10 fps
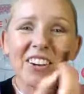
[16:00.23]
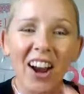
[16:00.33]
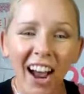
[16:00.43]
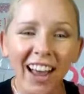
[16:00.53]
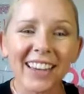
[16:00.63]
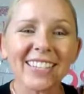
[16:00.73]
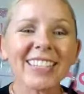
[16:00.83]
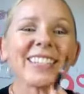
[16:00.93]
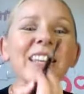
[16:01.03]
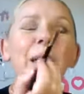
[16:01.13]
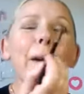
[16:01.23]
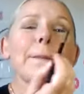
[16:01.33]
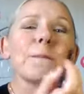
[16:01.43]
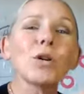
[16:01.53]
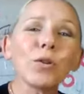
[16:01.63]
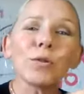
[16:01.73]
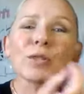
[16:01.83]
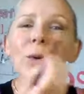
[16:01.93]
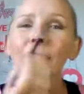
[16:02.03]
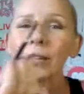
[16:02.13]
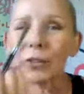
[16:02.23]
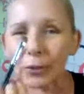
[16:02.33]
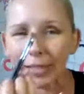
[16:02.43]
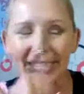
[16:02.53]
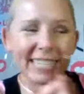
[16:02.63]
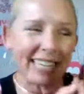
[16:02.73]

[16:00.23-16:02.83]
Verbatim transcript: your eyes moves while you do this.